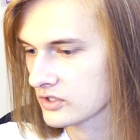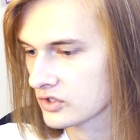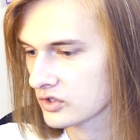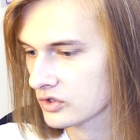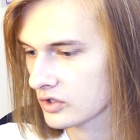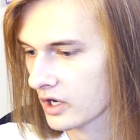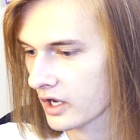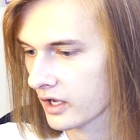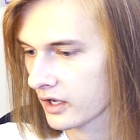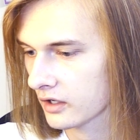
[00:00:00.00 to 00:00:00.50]

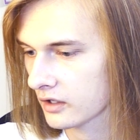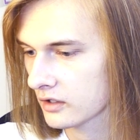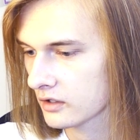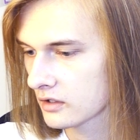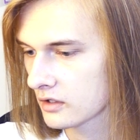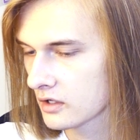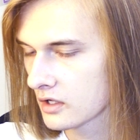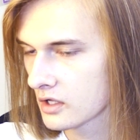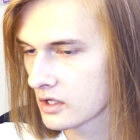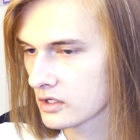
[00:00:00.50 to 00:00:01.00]
track.
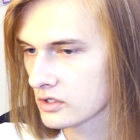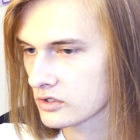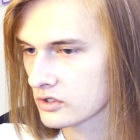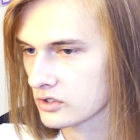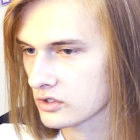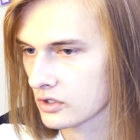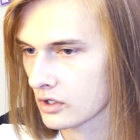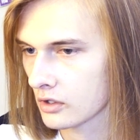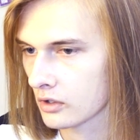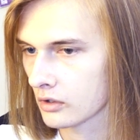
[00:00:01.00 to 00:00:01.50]

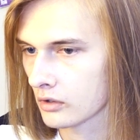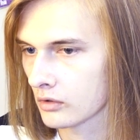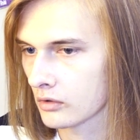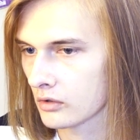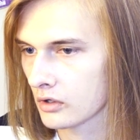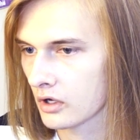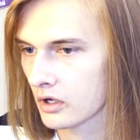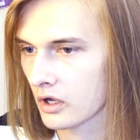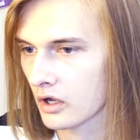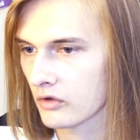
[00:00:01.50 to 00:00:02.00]

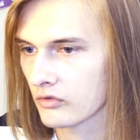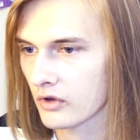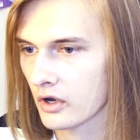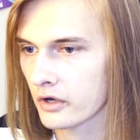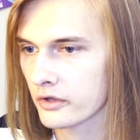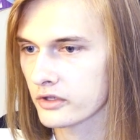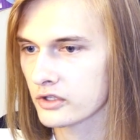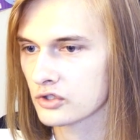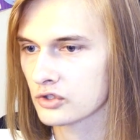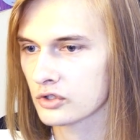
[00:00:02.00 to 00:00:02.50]
So of
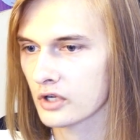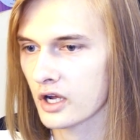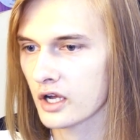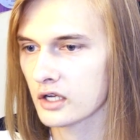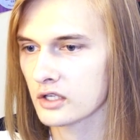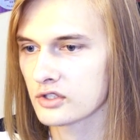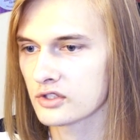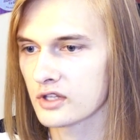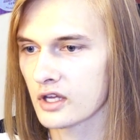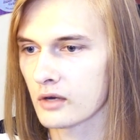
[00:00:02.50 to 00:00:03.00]
all the
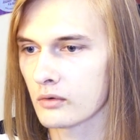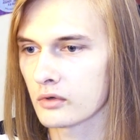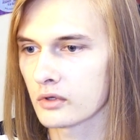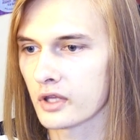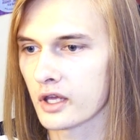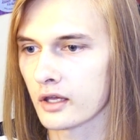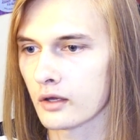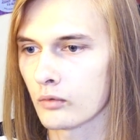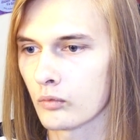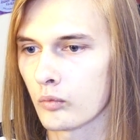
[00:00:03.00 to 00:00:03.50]
tracks that
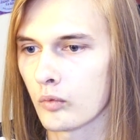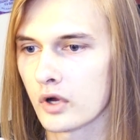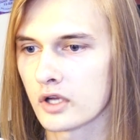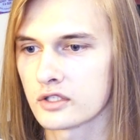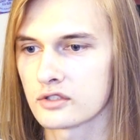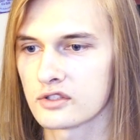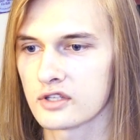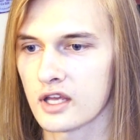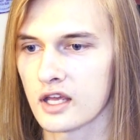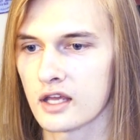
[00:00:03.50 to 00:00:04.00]
were like
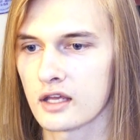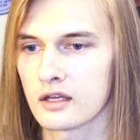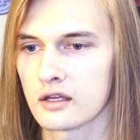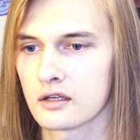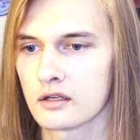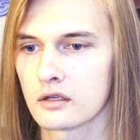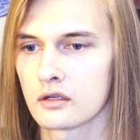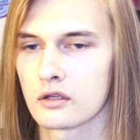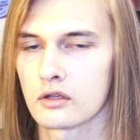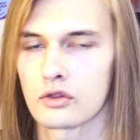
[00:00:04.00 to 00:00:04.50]
one
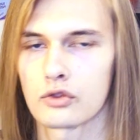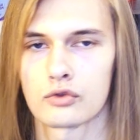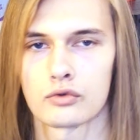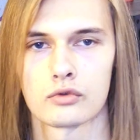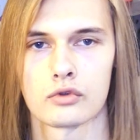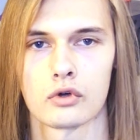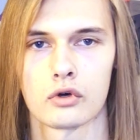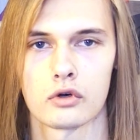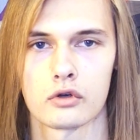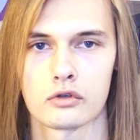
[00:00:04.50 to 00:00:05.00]
take
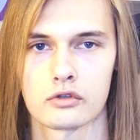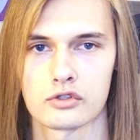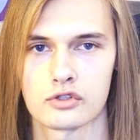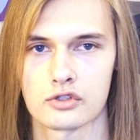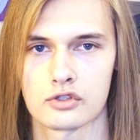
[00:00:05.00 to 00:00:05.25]
through the whole